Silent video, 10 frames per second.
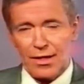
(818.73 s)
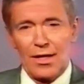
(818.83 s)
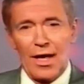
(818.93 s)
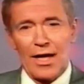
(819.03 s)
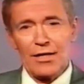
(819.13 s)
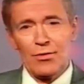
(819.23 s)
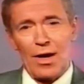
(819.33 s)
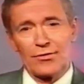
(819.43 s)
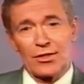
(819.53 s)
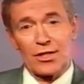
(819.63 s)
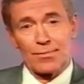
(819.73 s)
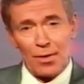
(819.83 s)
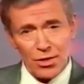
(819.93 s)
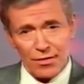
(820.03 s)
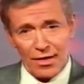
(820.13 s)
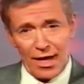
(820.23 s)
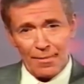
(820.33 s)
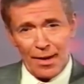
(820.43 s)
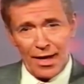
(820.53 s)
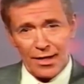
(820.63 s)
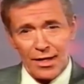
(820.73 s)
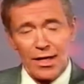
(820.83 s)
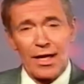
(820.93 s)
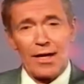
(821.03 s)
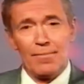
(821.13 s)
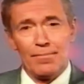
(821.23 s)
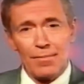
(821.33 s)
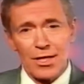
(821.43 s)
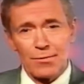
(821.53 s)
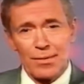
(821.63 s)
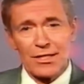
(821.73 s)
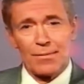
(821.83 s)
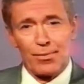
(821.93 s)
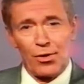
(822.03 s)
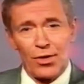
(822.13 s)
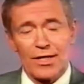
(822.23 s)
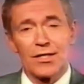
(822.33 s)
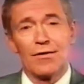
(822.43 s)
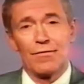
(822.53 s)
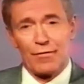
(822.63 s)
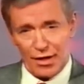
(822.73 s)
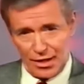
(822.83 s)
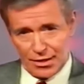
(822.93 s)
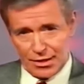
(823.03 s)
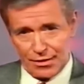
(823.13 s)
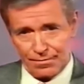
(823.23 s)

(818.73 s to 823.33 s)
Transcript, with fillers: And if you have to dispose of an airbag, it must be deployed first.